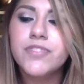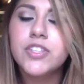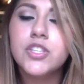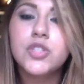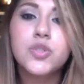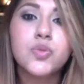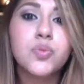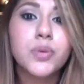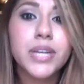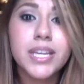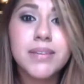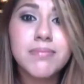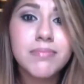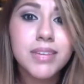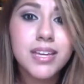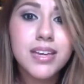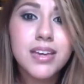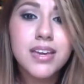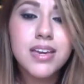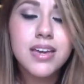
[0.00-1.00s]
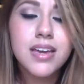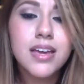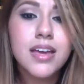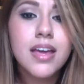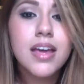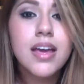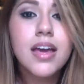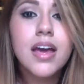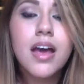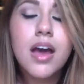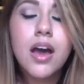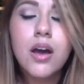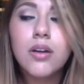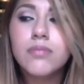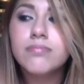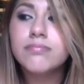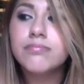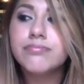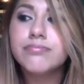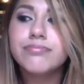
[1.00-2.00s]
tweet me,
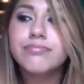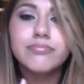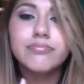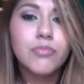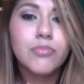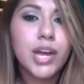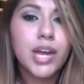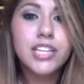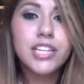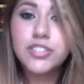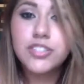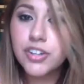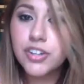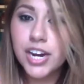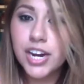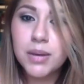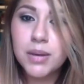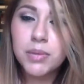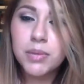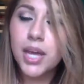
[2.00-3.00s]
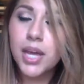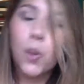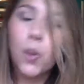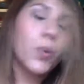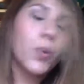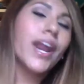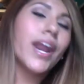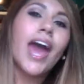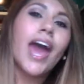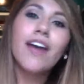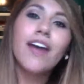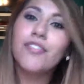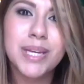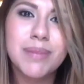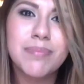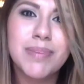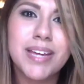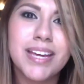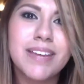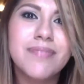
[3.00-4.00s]
Instagram me, whatever
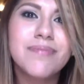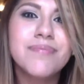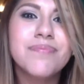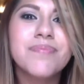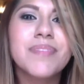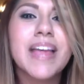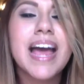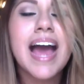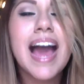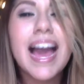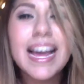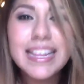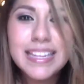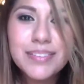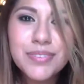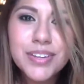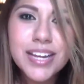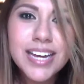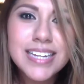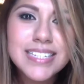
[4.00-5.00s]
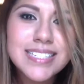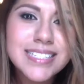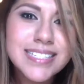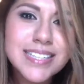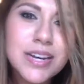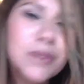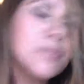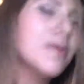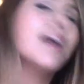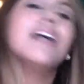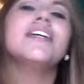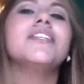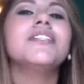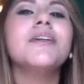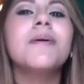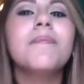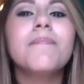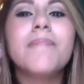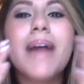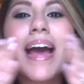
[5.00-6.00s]
me. I love you guys so much.
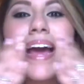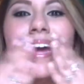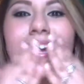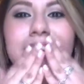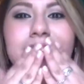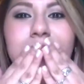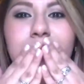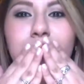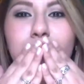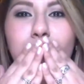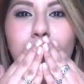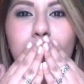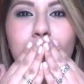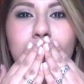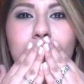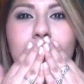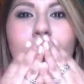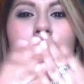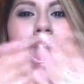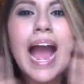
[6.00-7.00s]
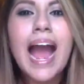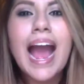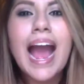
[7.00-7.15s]
Bye. Mwah.